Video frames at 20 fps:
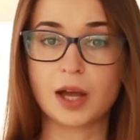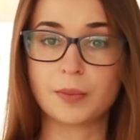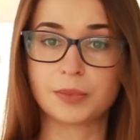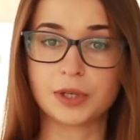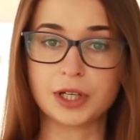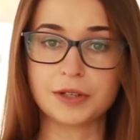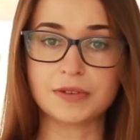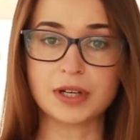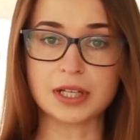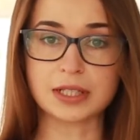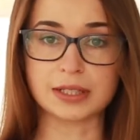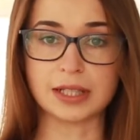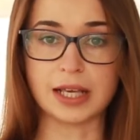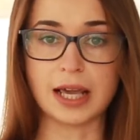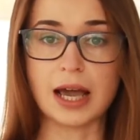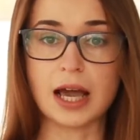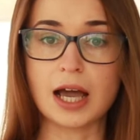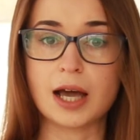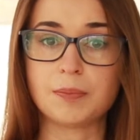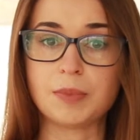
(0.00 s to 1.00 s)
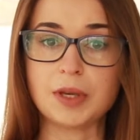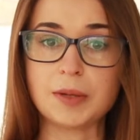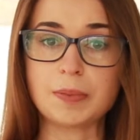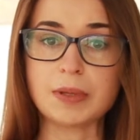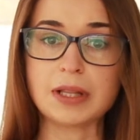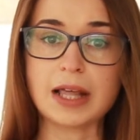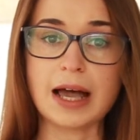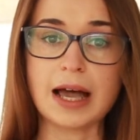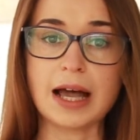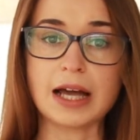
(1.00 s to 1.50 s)
Previously,
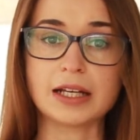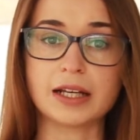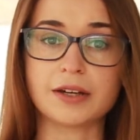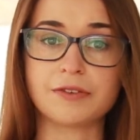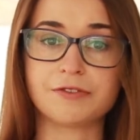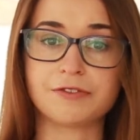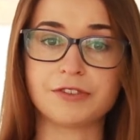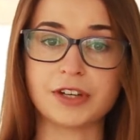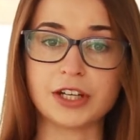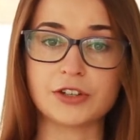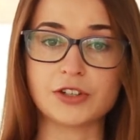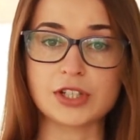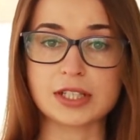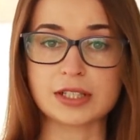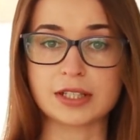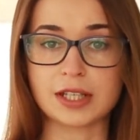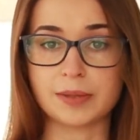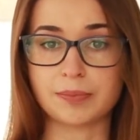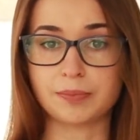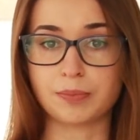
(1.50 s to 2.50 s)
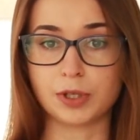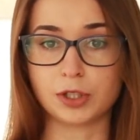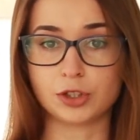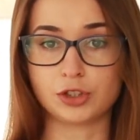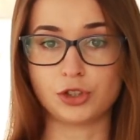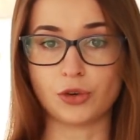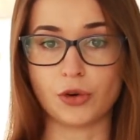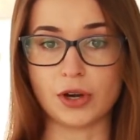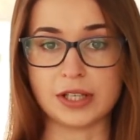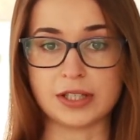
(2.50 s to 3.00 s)
people had a very simple
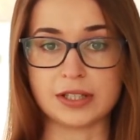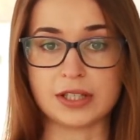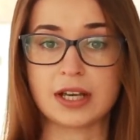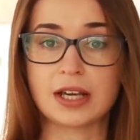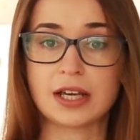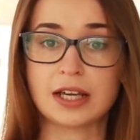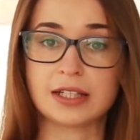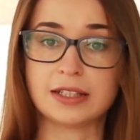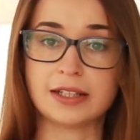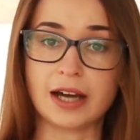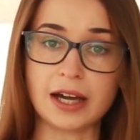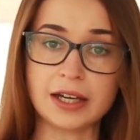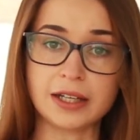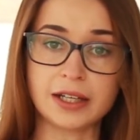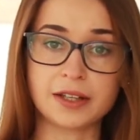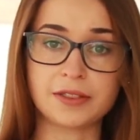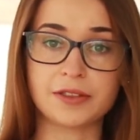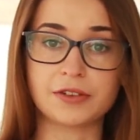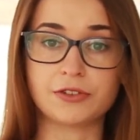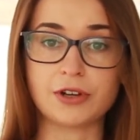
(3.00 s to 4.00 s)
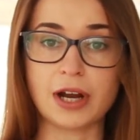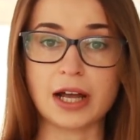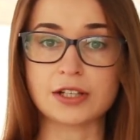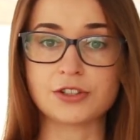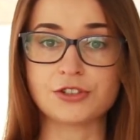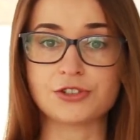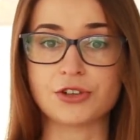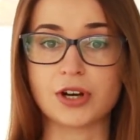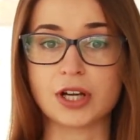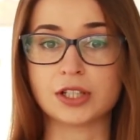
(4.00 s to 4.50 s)
choice: dine at the
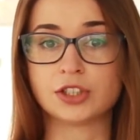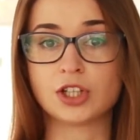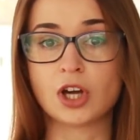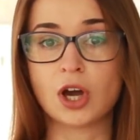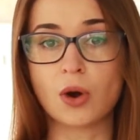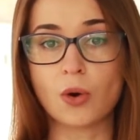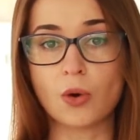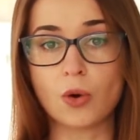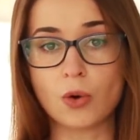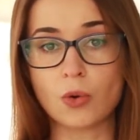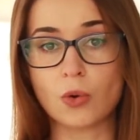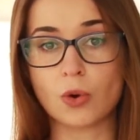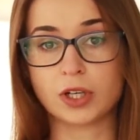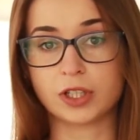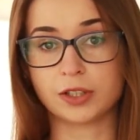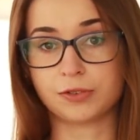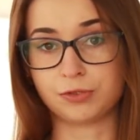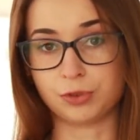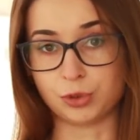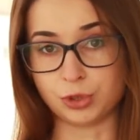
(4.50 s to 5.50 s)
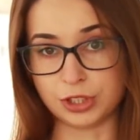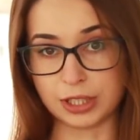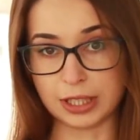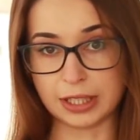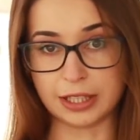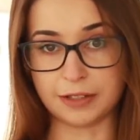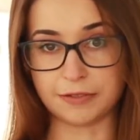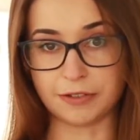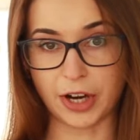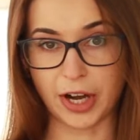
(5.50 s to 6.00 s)
restaurant or order food
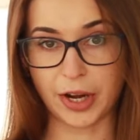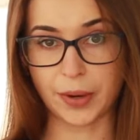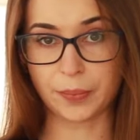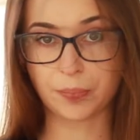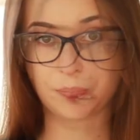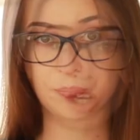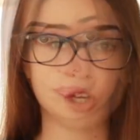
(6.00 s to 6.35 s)
delivery.